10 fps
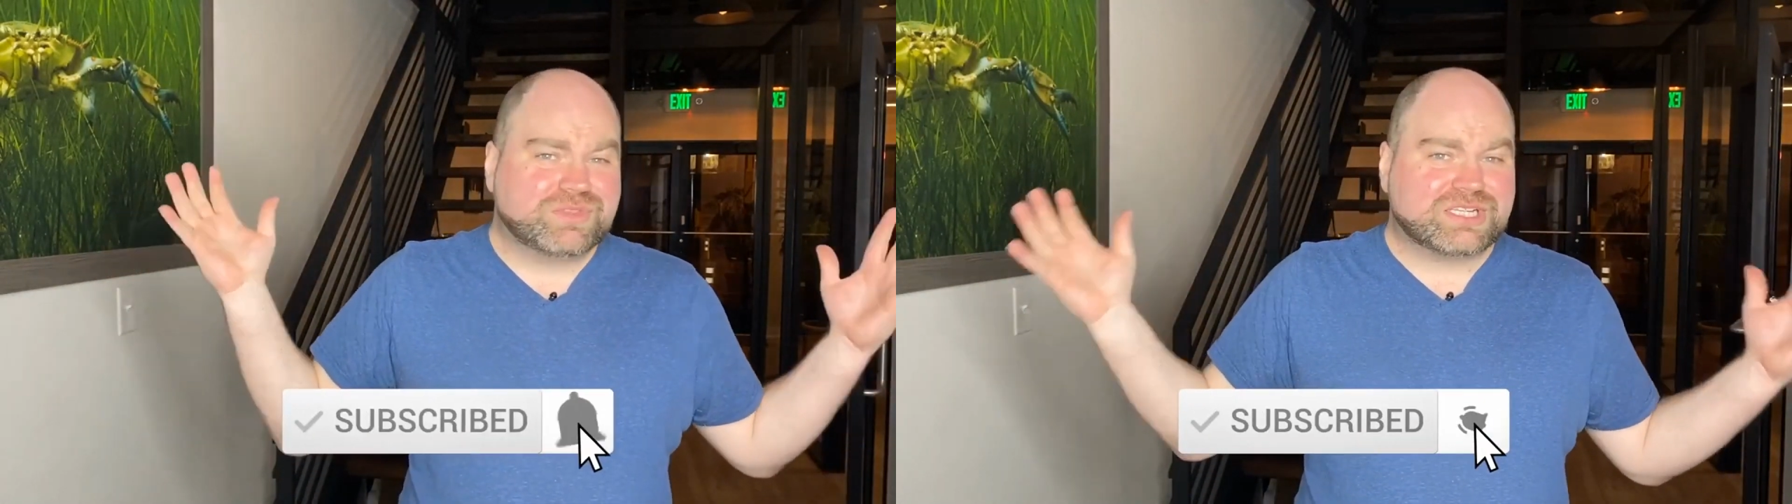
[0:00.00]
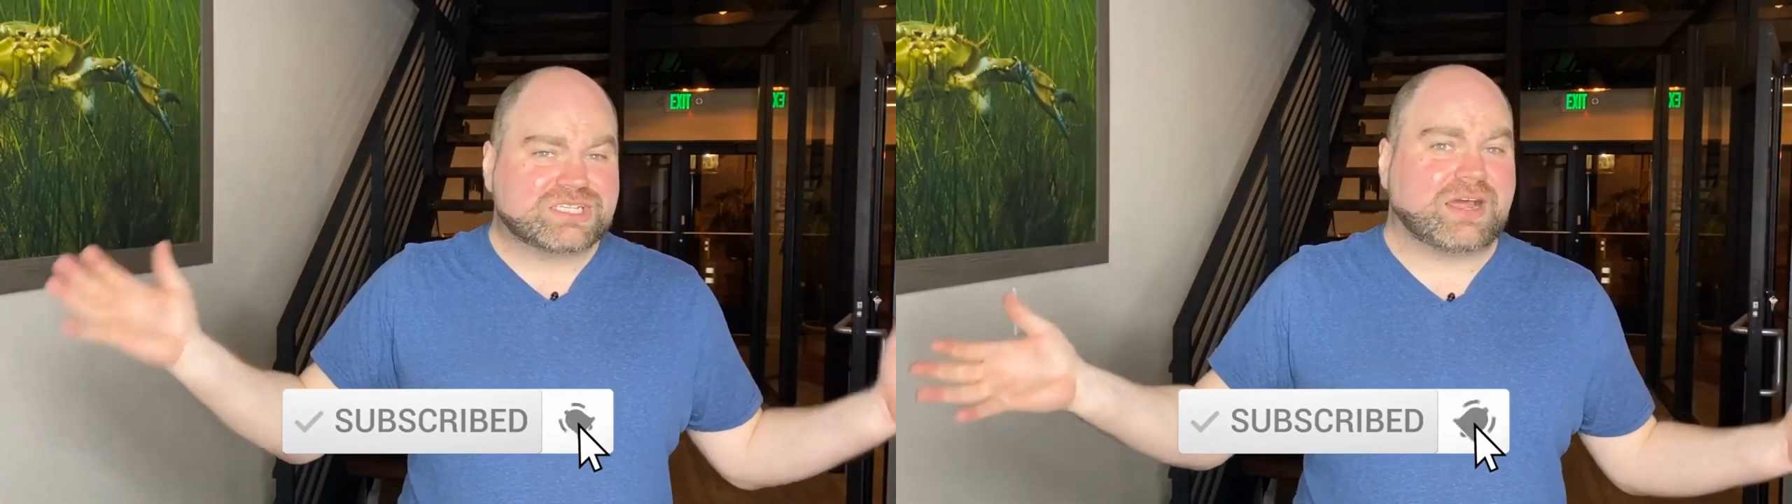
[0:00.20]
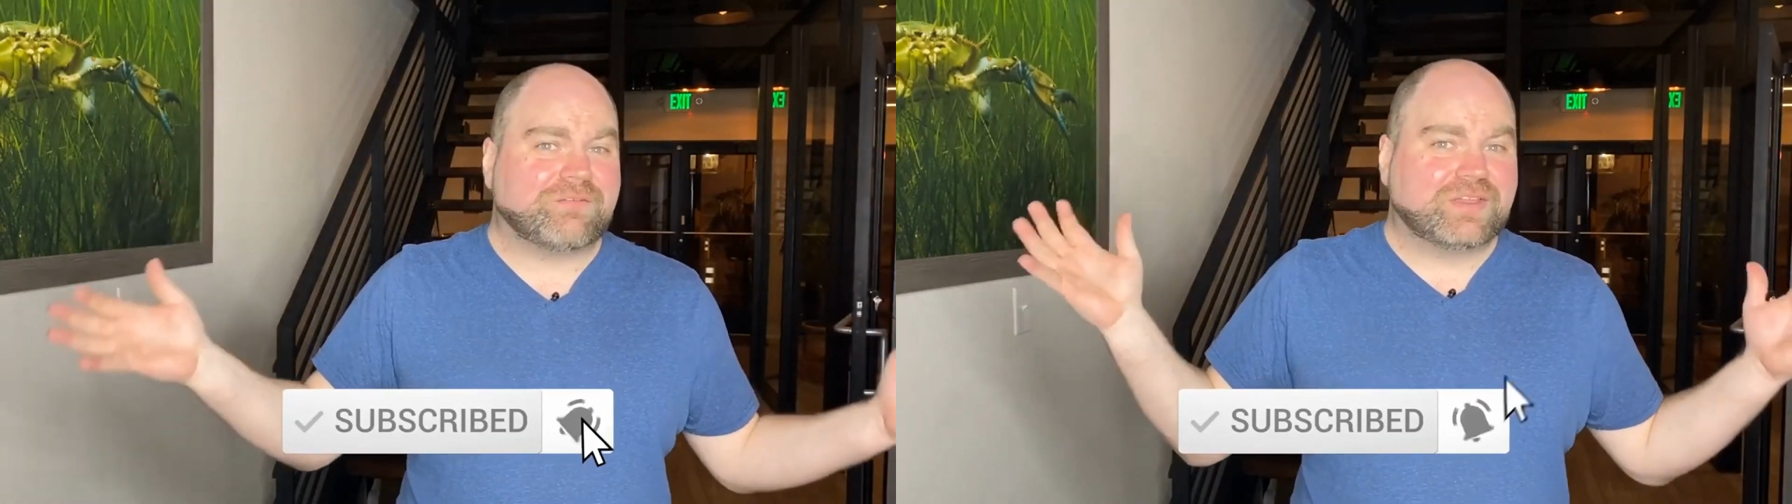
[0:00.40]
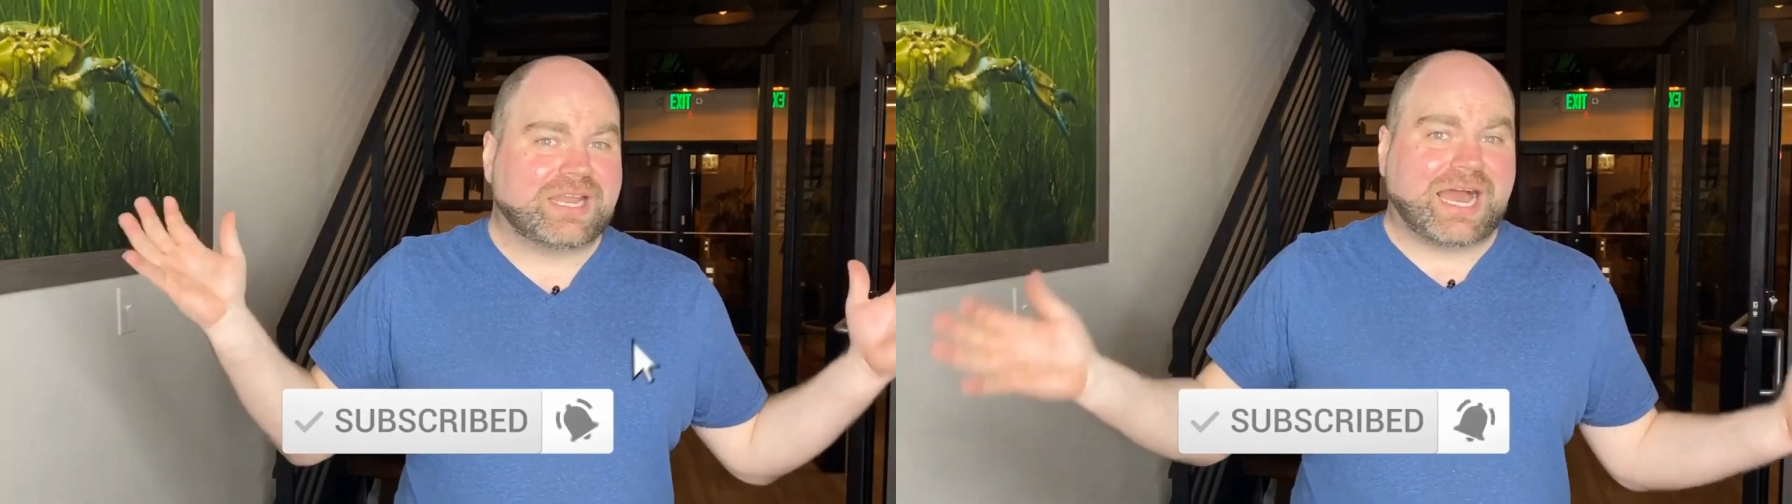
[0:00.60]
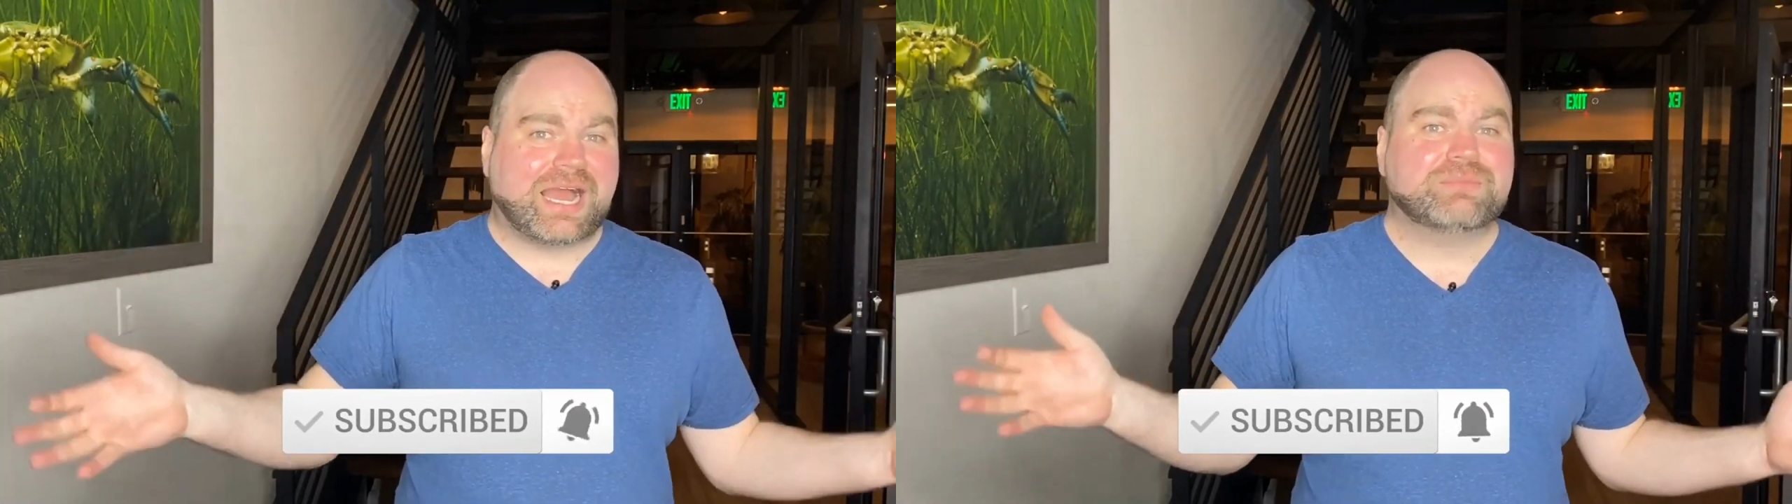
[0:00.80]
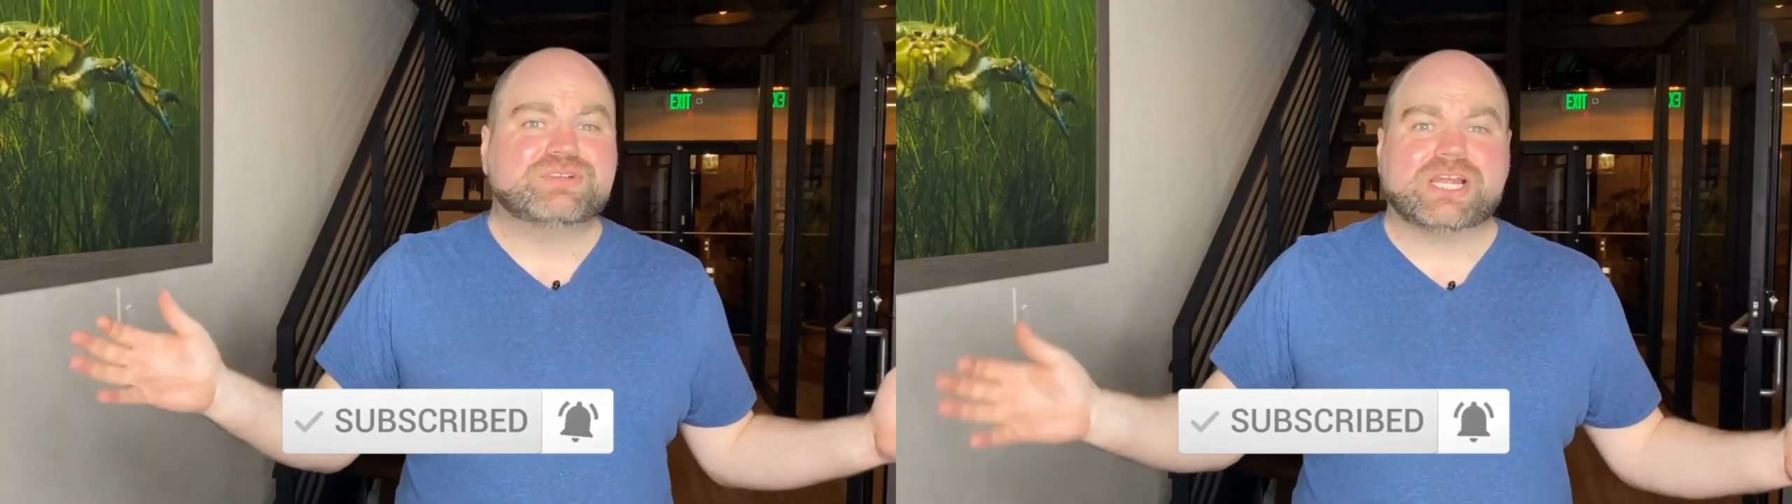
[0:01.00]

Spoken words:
the stuff that I'm